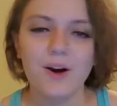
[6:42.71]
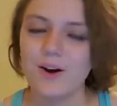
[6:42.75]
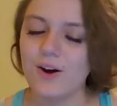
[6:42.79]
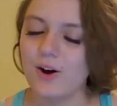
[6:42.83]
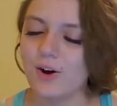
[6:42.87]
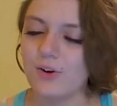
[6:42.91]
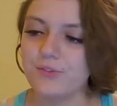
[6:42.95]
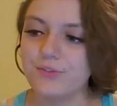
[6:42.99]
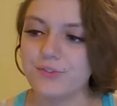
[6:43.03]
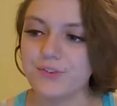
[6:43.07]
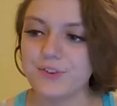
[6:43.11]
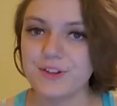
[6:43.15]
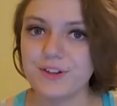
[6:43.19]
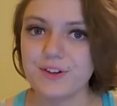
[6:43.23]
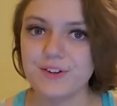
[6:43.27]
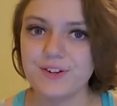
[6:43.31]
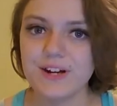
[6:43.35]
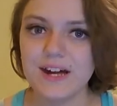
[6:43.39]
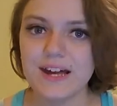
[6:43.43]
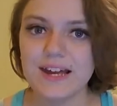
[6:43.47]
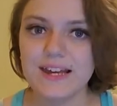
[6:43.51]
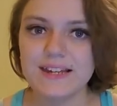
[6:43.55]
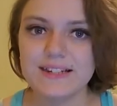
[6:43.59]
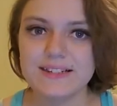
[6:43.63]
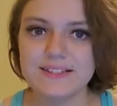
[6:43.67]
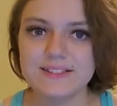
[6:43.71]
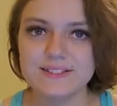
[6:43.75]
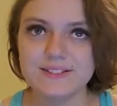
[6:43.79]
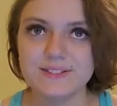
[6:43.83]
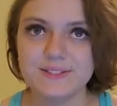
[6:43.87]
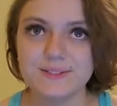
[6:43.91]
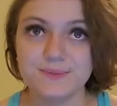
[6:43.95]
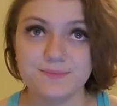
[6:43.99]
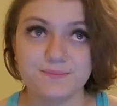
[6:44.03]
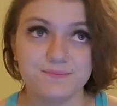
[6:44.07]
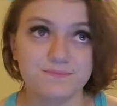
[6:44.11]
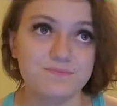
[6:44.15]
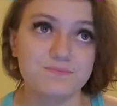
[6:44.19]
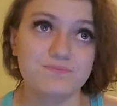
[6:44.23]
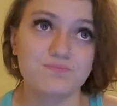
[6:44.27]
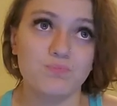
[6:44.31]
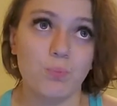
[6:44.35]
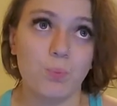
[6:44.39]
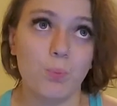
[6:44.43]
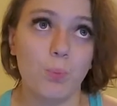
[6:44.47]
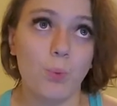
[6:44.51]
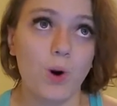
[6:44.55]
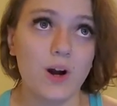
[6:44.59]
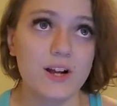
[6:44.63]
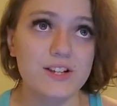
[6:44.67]
Hopefully you guys
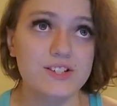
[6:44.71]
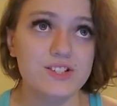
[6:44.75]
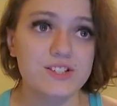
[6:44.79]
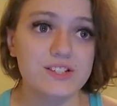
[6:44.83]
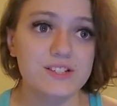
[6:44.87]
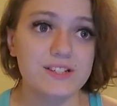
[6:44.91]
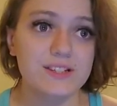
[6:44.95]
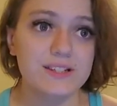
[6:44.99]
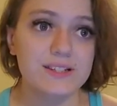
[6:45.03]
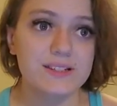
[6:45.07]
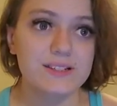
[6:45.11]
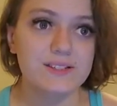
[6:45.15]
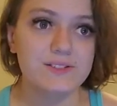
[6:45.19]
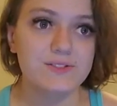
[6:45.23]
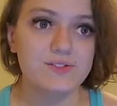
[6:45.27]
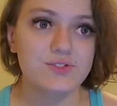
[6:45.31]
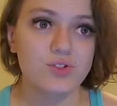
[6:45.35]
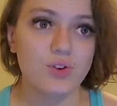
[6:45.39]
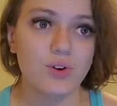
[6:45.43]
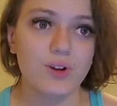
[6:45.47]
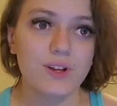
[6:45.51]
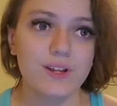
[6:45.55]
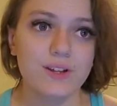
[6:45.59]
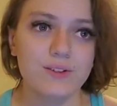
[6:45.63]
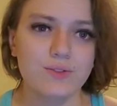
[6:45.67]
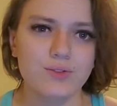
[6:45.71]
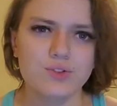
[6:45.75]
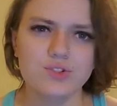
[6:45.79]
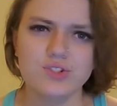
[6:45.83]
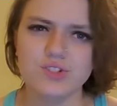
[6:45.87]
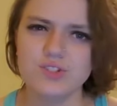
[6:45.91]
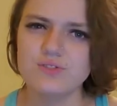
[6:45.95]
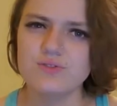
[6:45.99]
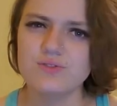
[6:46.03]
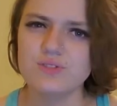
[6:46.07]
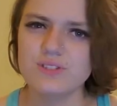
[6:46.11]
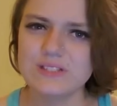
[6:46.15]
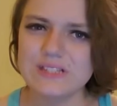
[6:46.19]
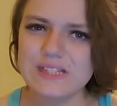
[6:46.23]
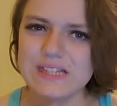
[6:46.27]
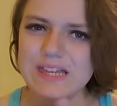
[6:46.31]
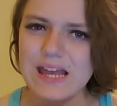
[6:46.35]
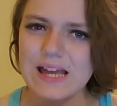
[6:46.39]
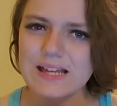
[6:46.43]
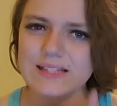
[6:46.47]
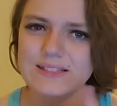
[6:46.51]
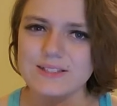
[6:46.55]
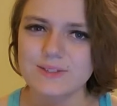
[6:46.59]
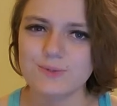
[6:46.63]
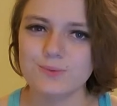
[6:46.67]
watch it and enjoy it, or choose
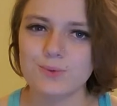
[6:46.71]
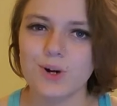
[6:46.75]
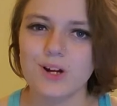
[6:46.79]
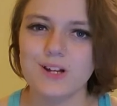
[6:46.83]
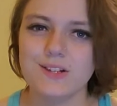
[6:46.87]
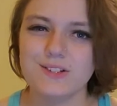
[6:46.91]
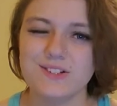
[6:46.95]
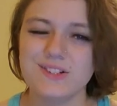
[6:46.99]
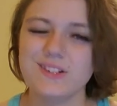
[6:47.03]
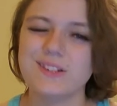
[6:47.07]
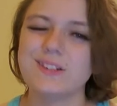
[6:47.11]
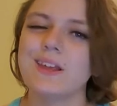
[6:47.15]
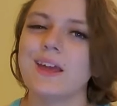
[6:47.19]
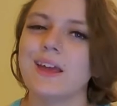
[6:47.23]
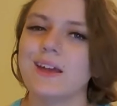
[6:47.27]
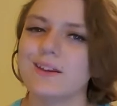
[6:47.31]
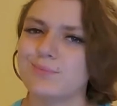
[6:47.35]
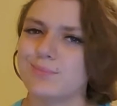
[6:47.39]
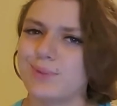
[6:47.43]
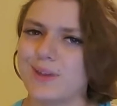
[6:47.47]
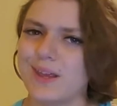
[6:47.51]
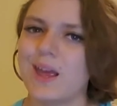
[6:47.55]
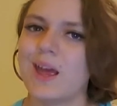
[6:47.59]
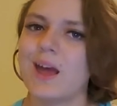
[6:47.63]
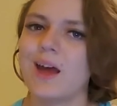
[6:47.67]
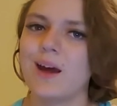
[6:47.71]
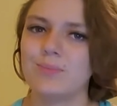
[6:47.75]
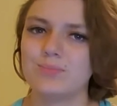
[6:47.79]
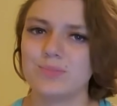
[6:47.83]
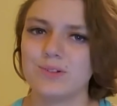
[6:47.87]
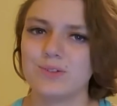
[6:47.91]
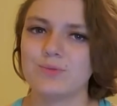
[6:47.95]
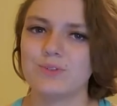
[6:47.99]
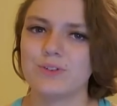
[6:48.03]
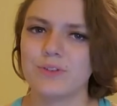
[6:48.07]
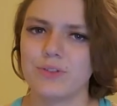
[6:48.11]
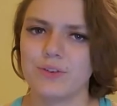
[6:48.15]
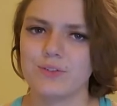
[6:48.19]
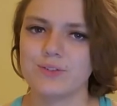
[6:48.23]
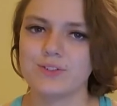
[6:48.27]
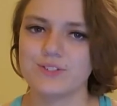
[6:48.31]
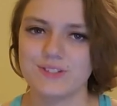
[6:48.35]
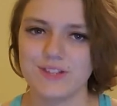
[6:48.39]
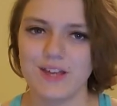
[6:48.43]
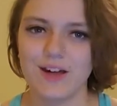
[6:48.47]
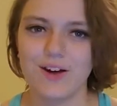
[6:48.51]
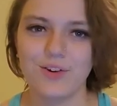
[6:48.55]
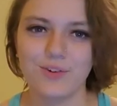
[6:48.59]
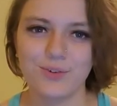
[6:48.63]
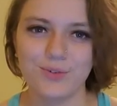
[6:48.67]
not to watch it and be happy with
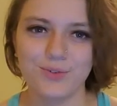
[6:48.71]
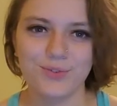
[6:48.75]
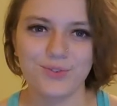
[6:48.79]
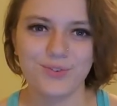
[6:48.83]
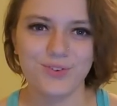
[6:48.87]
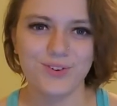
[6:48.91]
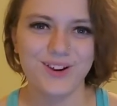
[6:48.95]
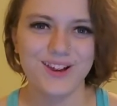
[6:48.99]
yourself.